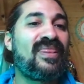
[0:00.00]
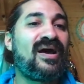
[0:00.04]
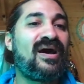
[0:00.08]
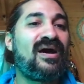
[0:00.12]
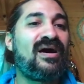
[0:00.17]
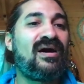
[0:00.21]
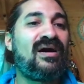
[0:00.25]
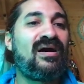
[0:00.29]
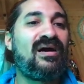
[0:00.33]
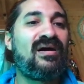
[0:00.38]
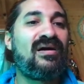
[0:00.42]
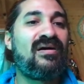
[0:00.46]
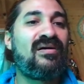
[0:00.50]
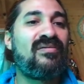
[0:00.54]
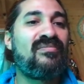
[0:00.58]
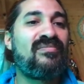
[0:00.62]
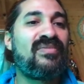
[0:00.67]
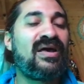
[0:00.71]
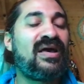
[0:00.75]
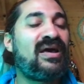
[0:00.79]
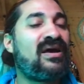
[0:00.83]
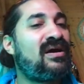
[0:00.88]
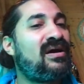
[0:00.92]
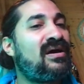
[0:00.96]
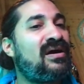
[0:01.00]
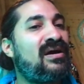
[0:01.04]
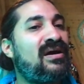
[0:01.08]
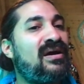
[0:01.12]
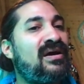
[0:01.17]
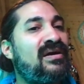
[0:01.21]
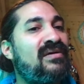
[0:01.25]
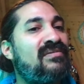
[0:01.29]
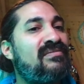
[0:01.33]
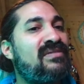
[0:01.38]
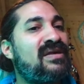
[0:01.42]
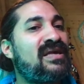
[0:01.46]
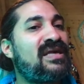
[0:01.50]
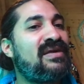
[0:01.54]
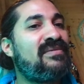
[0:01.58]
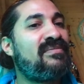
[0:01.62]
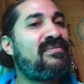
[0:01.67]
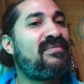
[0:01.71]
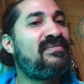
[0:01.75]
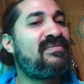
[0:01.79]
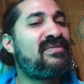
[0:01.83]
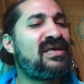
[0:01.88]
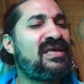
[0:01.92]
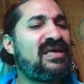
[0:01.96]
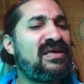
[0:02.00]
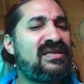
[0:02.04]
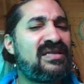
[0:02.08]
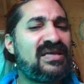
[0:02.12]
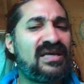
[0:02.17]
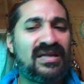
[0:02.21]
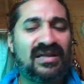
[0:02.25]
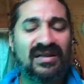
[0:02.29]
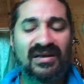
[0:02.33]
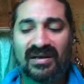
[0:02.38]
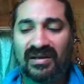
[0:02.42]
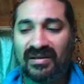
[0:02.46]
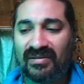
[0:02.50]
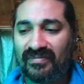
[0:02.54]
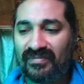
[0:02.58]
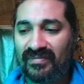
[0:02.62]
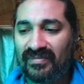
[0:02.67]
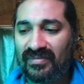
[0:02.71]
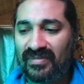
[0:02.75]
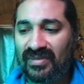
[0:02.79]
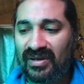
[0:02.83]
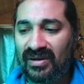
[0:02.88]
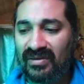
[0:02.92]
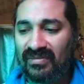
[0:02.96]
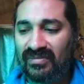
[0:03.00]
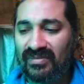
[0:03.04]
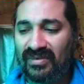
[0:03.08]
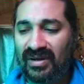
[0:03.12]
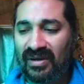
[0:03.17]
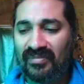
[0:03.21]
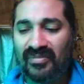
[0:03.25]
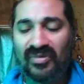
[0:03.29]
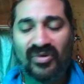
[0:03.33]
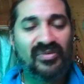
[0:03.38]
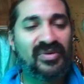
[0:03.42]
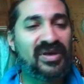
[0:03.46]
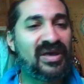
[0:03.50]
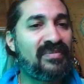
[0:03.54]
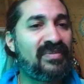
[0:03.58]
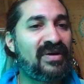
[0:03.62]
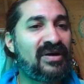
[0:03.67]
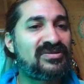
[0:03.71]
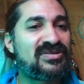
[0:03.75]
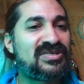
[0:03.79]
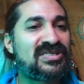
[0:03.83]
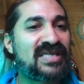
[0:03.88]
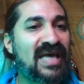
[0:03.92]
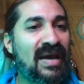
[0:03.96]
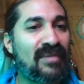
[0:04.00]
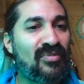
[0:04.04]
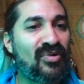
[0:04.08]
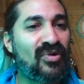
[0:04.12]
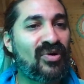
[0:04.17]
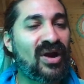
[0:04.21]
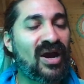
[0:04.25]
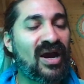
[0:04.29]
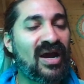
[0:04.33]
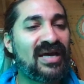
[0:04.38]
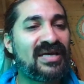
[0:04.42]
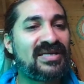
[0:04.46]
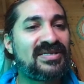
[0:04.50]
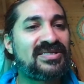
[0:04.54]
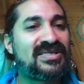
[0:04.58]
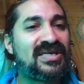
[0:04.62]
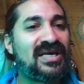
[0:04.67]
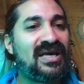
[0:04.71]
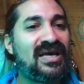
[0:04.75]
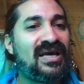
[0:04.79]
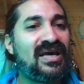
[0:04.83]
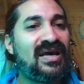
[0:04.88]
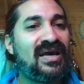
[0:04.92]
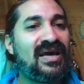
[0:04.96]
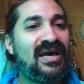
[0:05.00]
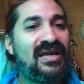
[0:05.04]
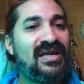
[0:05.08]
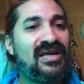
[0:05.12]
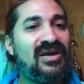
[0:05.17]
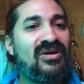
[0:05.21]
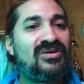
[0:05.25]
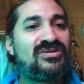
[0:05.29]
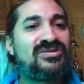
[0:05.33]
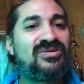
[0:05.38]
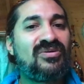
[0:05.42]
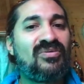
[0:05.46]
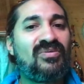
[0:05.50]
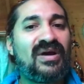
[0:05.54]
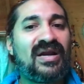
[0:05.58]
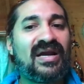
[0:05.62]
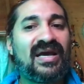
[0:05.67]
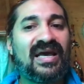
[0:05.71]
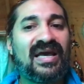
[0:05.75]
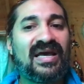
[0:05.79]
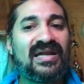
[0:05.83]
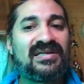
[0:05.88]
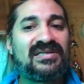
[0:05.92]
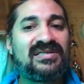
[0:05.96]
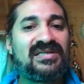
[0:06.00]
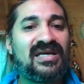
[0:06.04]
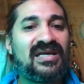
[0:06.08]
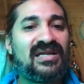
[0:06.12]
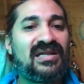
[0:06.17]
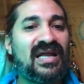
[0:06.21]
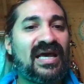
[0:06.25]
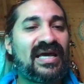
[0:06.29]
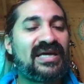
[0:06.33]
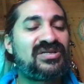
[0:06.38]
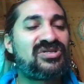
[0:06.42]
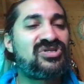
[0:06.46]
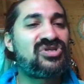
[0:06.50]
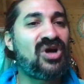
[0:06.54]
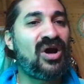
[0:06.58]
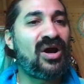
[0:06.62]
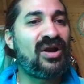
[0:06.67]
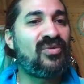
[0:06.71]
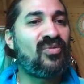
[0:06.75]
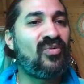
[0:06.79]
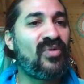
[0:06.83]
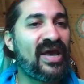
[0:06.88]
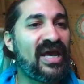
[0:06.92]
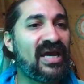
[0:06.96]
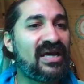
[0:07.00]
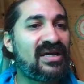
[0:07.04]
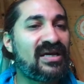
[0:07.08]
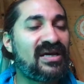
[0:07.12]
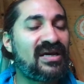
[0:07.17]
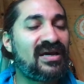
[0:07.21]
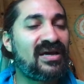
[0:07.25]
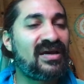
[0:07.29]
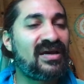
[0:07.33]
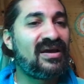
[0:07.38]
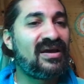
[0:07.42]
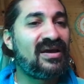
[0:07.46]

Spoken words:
He did a movie about samurais, and he also went ahead and did like John Wick.